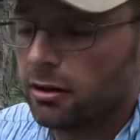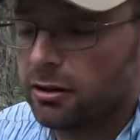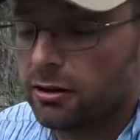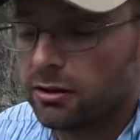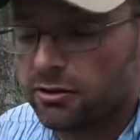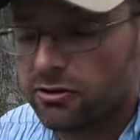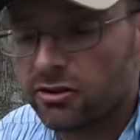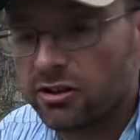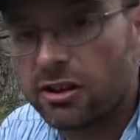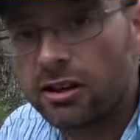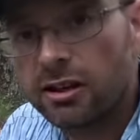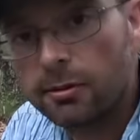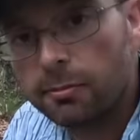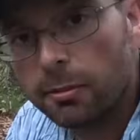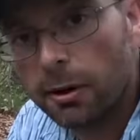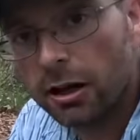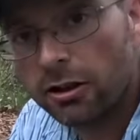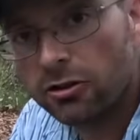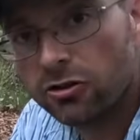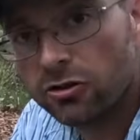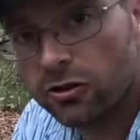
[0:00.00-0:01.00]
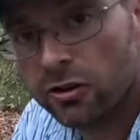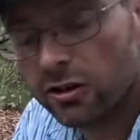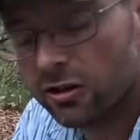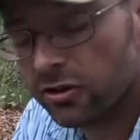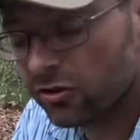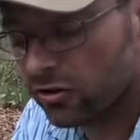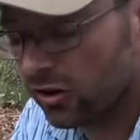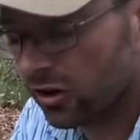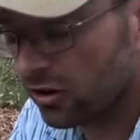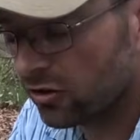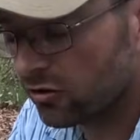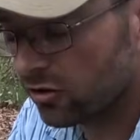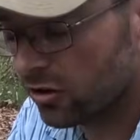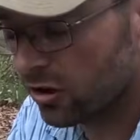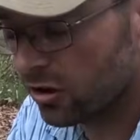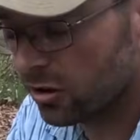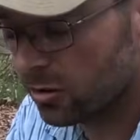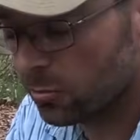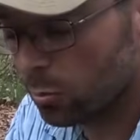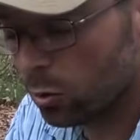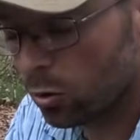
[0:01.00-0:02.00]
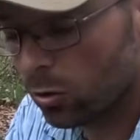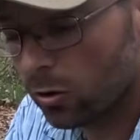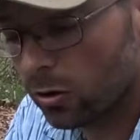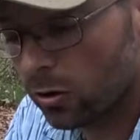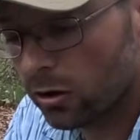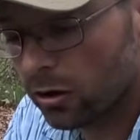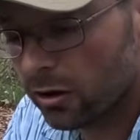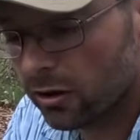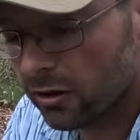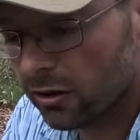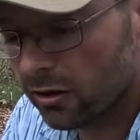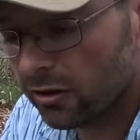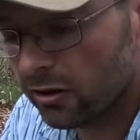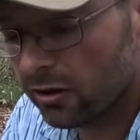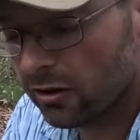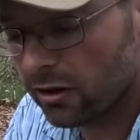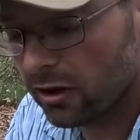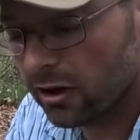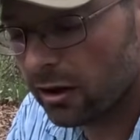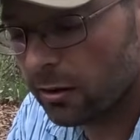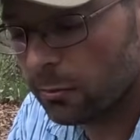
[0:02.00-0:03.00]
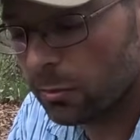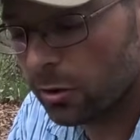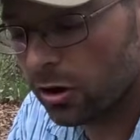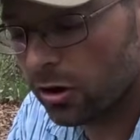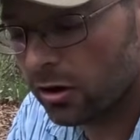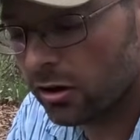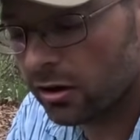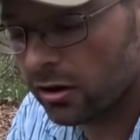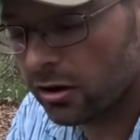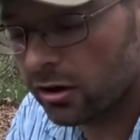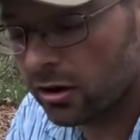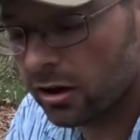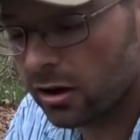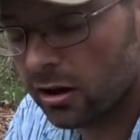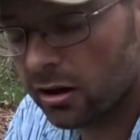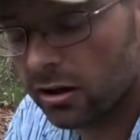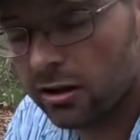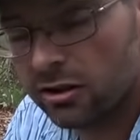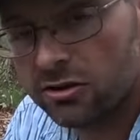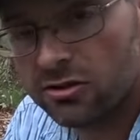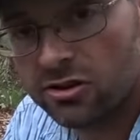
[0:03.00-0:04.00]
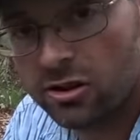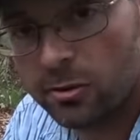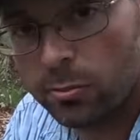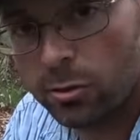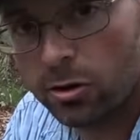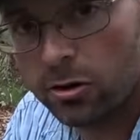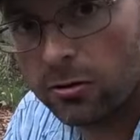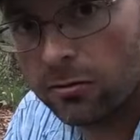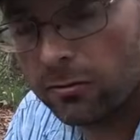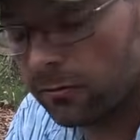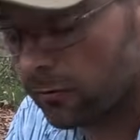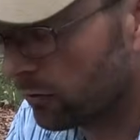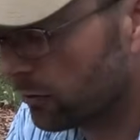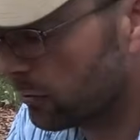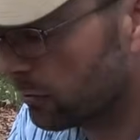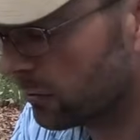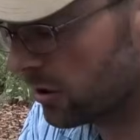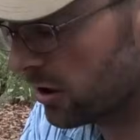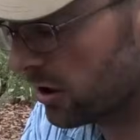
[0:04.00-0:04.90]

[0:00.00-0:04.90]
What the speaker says: say, pot strainer / cutting board that I bought separate from the